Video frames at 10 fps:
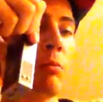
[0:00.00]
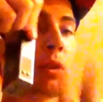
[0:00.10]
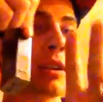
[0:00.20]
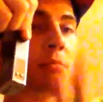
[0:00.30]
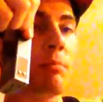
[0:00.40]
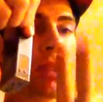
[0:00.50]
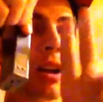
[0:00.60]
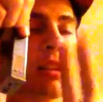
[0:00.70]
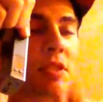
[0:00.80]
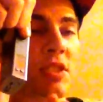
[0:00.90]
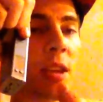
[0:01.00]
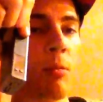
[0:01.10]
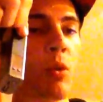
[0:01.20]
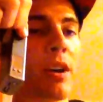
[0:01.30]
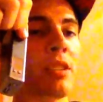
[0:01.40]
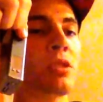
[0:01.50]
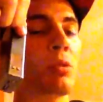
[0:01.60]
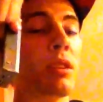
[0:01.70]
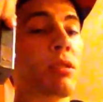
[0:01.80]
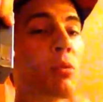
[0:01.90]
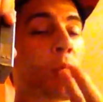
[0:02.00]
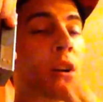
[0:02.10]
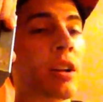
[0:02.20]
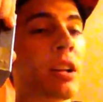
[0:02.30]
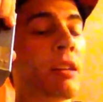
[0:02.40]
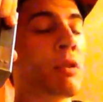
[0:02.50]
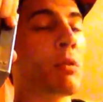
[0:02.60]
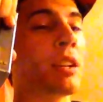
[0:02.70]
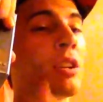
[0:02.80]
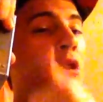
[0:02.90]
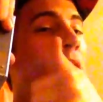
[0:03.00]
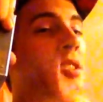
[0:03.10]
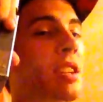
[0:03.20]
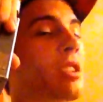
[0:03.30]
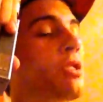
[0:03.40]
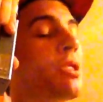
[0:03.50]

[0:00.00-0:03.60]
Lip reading: work the same way. So either one, if you increase it, you're